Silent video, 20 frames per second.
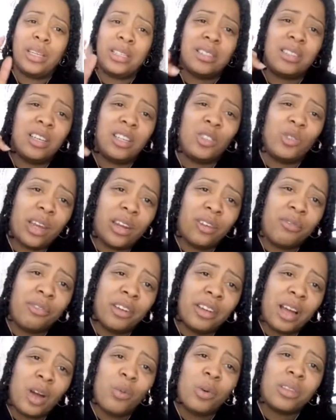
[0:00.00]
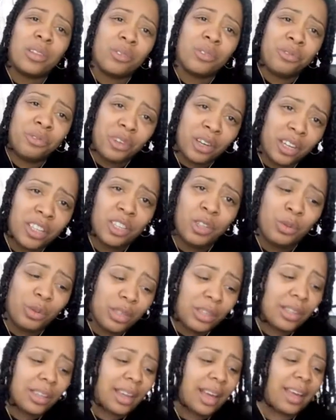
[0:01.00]
still trying to figure out what the fuck you
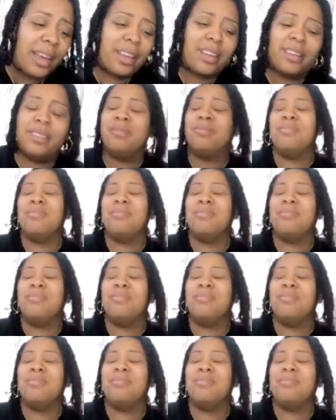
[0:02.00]
look like.